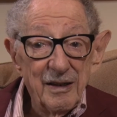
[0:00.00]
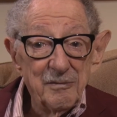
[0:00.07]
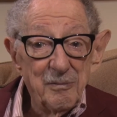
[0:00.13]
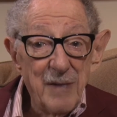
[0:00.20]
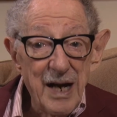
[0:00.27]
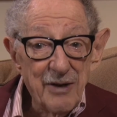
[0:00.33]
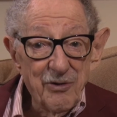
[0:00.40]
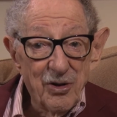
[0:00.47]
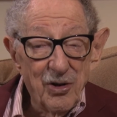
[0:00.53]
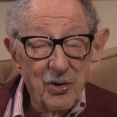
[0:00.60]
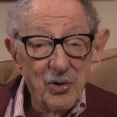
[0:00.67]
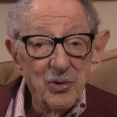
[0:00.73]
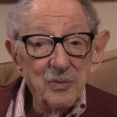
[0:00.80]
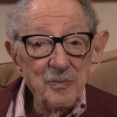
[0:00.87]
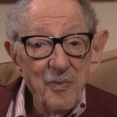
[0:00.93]
My
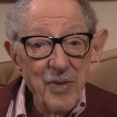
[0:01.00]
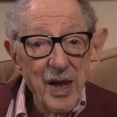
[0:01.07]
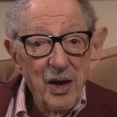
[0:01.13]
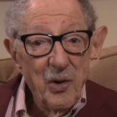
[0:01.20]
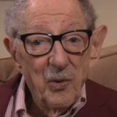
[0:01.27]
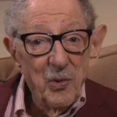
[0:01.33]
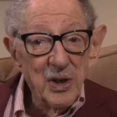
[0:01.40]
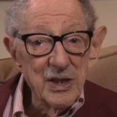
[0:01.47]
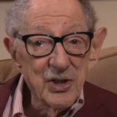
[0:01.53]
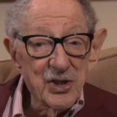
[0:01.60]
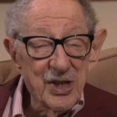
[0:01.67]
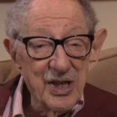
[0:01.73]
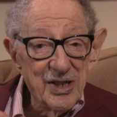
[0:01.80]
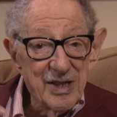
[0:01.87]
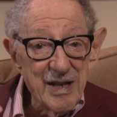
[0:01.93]
role was
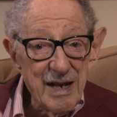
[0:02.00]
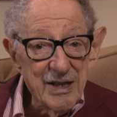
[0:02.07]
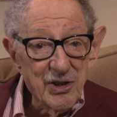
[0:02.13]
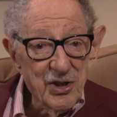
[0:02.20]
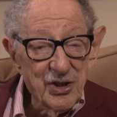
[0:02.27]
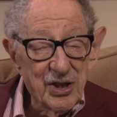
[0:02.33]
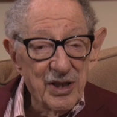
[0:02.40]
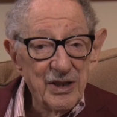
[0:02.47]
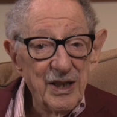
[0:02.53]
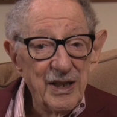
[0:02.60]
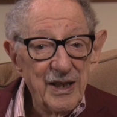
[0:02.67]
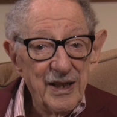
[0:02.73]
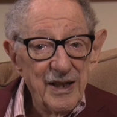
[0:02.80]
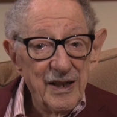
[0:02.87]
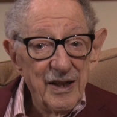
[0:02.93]
to test
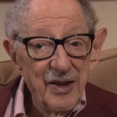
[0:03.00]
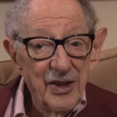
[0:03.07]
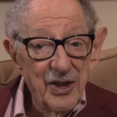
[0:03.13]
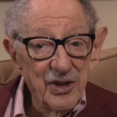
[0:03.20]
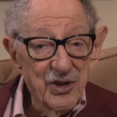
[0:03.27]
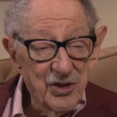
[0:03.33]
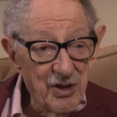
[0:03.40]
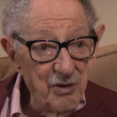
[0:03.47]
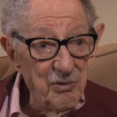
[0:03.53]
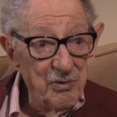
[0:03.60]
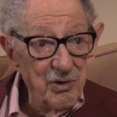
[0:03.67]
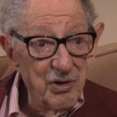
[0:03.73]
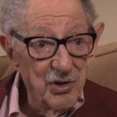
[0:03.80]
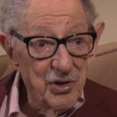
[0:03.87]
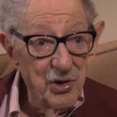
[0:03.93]
the
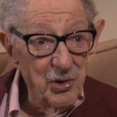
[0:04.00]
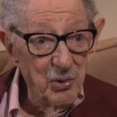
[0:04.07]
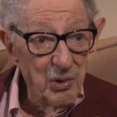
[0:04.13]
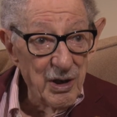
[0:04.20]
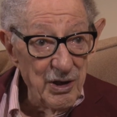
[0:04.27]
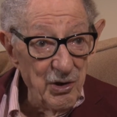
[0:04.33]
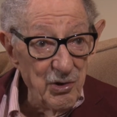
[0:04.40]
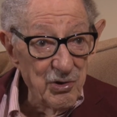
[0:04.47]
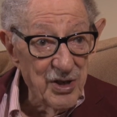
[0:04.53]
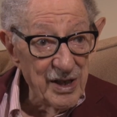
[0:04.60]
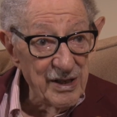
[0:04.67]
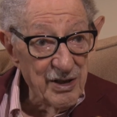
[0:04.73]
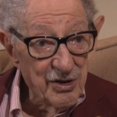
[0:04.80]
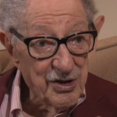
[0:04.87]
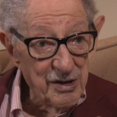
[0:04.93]
students who were
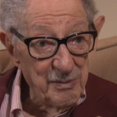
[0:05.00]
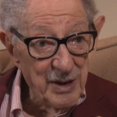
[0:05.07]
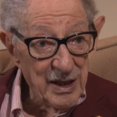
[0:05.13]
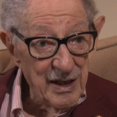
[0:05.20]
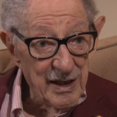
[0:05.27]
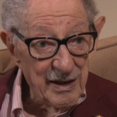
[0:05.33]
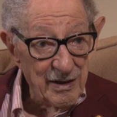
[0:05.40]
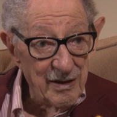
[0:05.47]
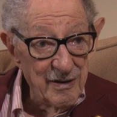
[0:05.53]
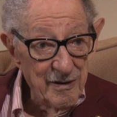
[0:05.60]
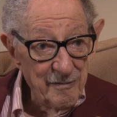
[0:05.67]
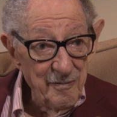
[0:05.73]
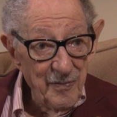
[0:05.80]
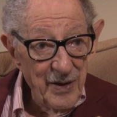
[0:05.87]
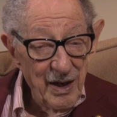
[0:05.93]
using a simulator
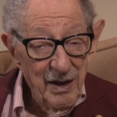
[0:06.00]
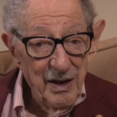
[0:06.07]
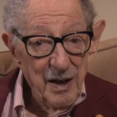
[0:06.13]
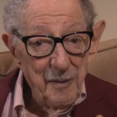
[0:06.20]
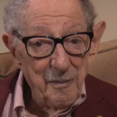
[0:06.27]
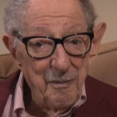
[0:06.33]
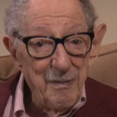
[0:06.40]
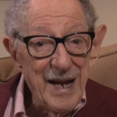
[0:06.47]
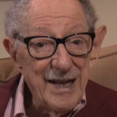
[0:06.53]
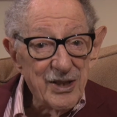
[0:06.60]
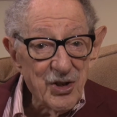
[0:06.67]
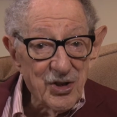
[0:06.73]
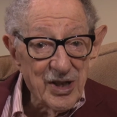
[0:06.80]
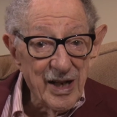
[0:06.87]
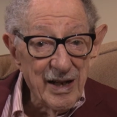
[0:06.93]

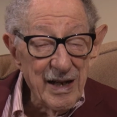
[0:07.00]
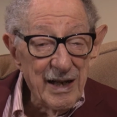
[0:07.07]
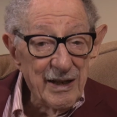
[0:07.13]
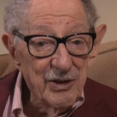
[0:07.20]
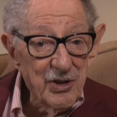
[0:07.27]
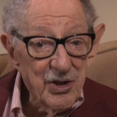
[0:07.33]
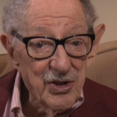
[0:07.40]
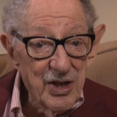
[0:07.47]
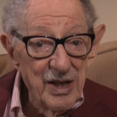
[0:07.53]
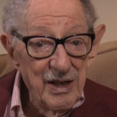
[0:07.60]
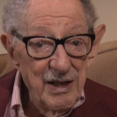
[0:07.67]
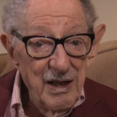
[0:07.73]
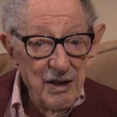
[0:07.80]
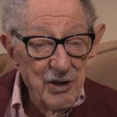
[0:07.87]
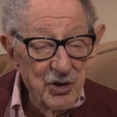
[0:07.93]
matched against
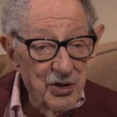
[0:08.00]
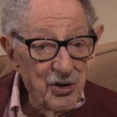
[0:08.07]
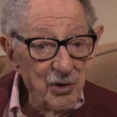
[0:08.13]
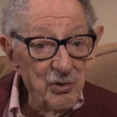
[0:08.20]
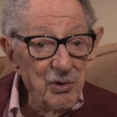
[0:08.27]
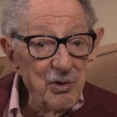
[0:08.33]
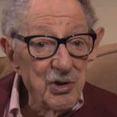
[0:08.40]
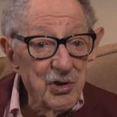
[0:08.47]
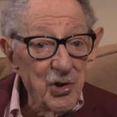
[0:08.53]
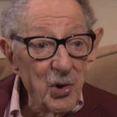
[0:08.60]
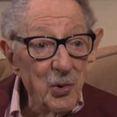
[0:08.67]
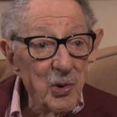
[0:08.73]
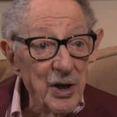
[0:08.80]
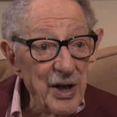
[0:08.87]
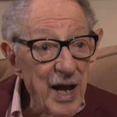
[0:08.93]
students who
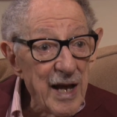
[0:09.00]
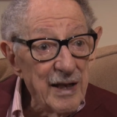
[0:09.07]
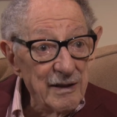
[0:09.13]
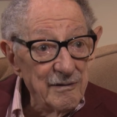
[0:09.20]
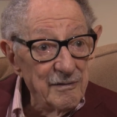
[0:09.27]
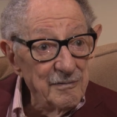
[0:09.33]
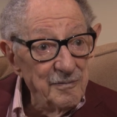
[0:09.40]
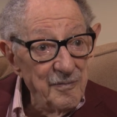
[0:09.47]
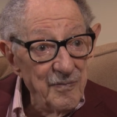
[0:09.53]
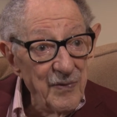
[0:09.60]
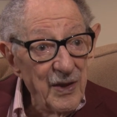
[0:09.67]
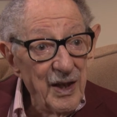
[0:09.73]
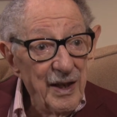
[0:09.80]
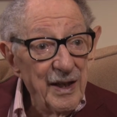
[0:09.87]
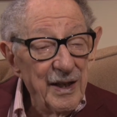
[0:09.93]
were not
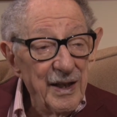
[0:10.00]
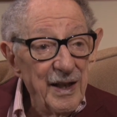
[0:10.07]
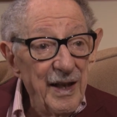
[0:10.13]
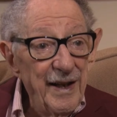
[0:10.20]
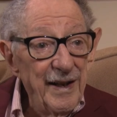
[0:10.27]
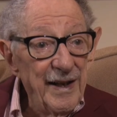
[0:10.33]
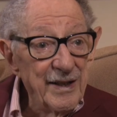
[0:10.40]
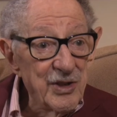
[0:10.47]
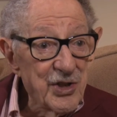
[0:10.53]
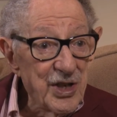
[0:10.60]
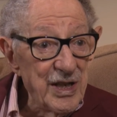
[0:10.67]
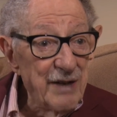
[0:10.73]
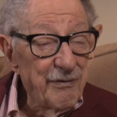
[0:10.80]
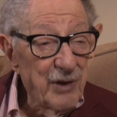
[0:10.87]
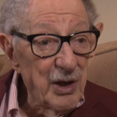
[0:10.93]
and
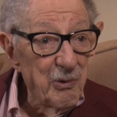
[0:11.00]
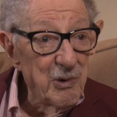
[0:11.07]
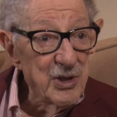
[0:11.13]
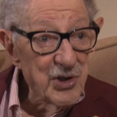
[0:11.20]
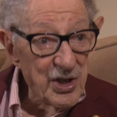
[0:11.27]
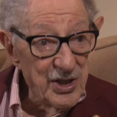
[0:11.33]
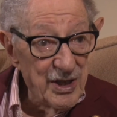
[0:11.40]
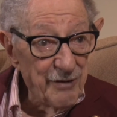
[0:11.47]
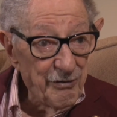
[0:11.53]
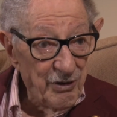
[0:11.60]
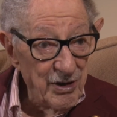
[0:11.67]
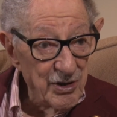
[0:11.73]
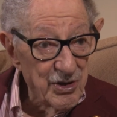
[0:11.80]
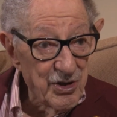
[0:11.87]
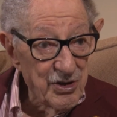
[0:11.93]
see if there was a
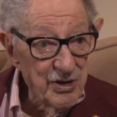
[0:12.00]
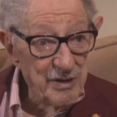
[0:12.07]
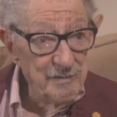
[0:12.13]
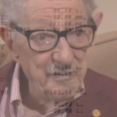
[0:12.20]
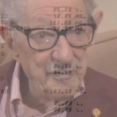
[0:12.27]
difference.